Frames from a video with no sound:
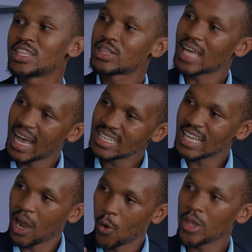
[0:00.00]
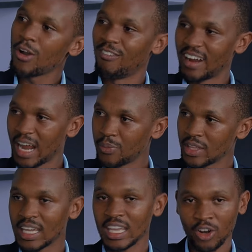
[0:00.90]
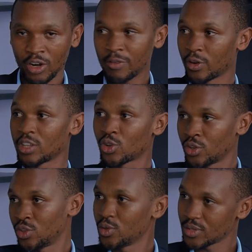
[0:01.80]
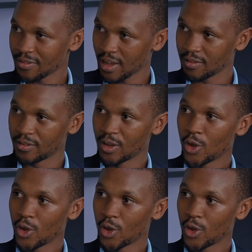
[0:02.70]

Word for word: it has a way of adapting in order for it to continue to survive.